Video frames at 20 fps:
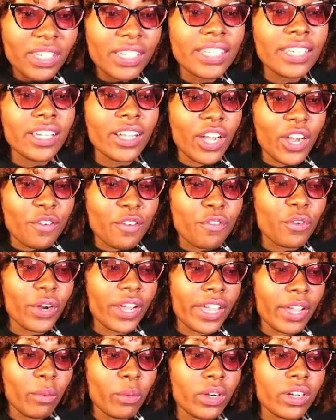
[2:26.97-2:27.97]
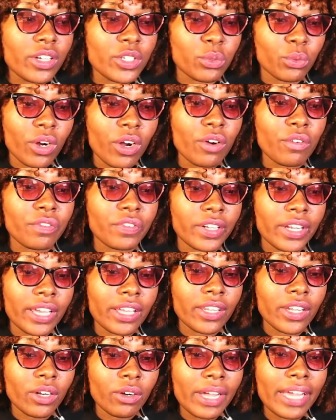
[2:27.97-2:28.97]
yeah, her friend was wrong for
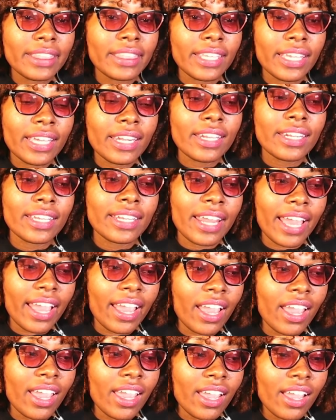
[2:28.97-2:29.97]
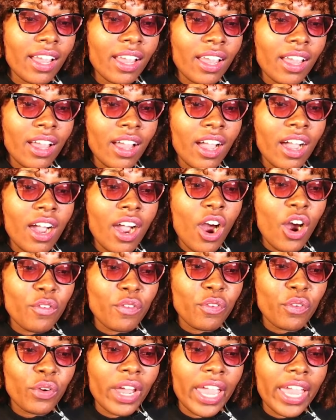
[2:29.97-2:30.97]
that though. At the end of the day, her
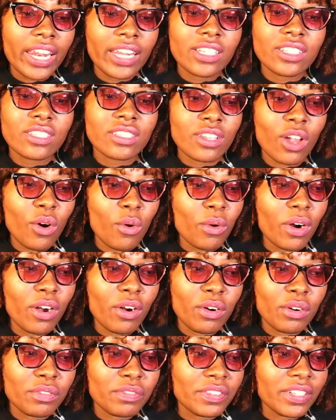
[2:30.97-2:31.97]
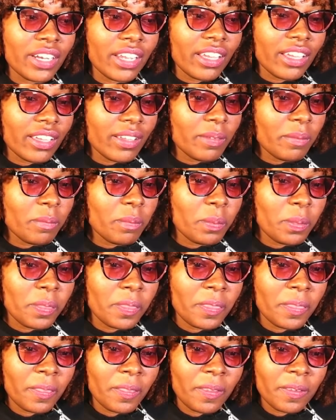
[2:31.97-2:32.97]
friend is so wrong for that.
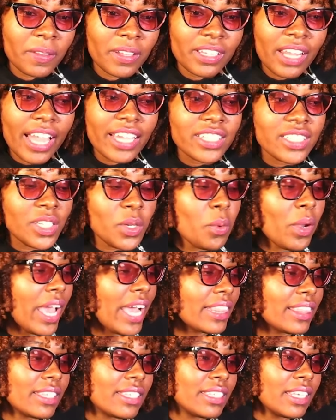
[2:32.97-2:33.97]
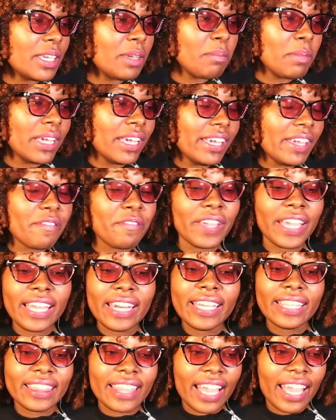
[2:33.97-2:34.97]
Like she would have to see me. If
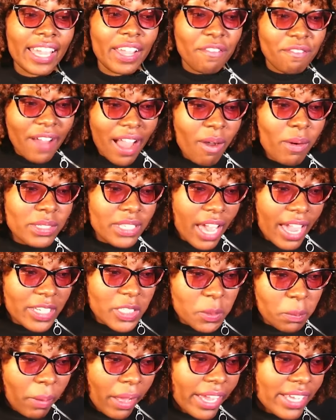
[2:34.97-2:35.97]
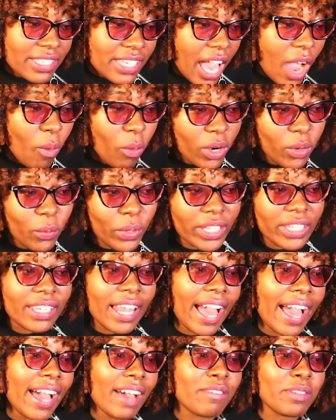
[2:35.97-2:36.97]
anything, if I was Ice Spice, I would have went
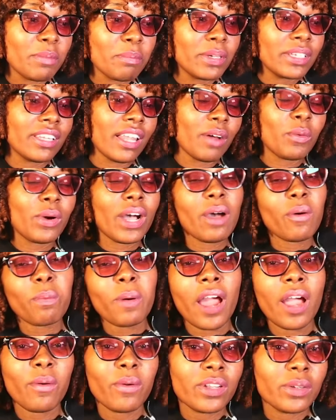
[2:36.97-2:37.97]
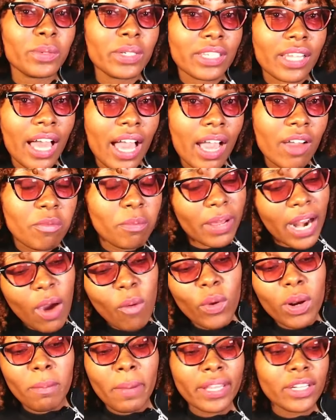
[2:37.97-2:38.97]
live and been like, well, I probably wouldn't have went live, but I
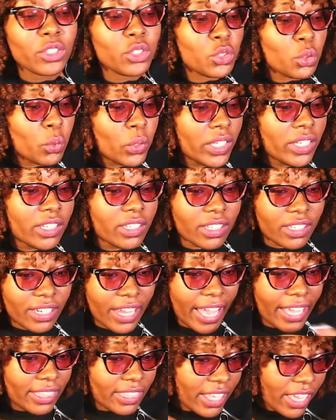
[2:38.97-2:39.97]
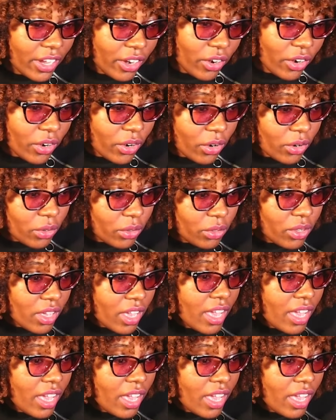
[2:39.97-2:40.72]
would have made a tweet at that girl